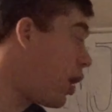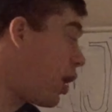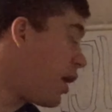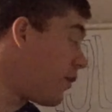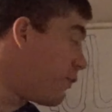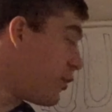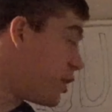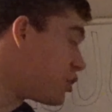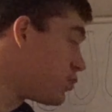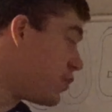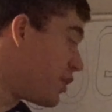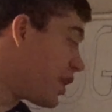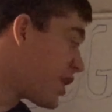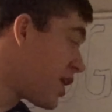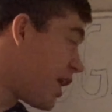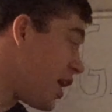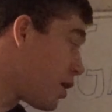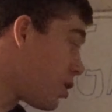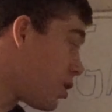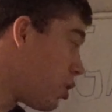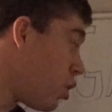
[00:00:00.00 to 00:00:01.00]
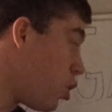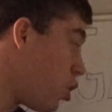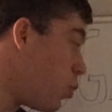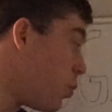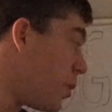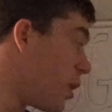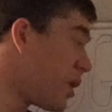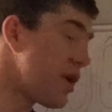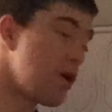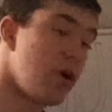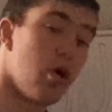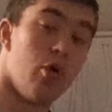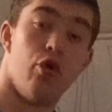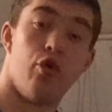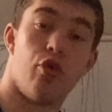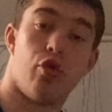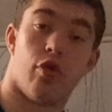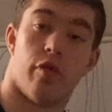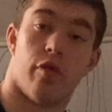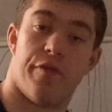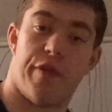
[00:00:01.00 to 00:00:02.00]
and which we get when
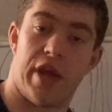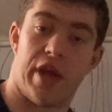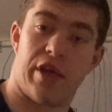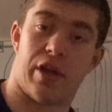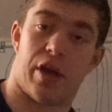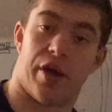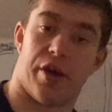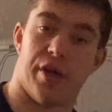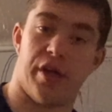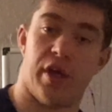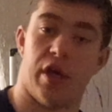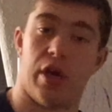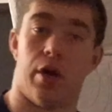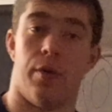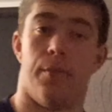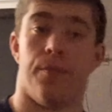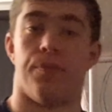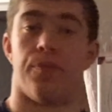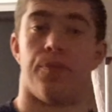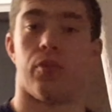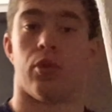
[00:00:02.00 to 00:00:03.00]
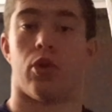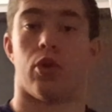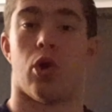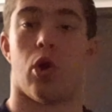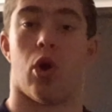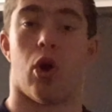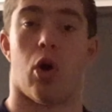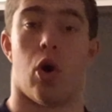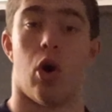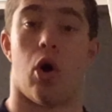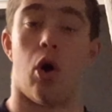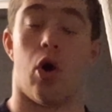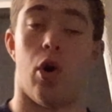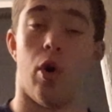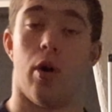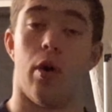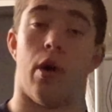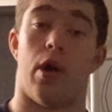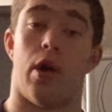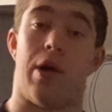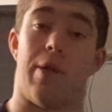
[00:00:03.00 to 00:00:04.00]
going to failure here, or
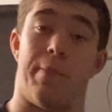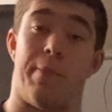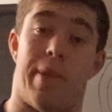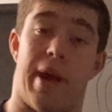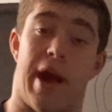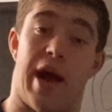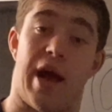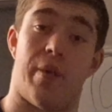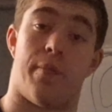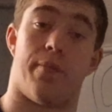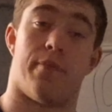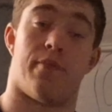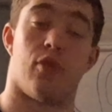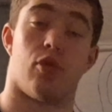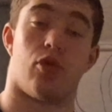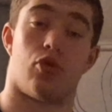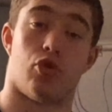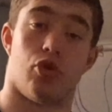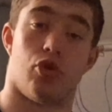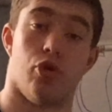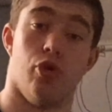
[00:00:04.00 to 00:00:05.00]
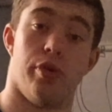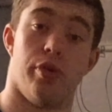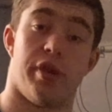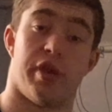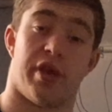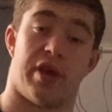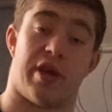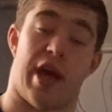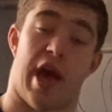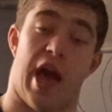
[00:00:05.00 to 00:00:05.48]
by producing a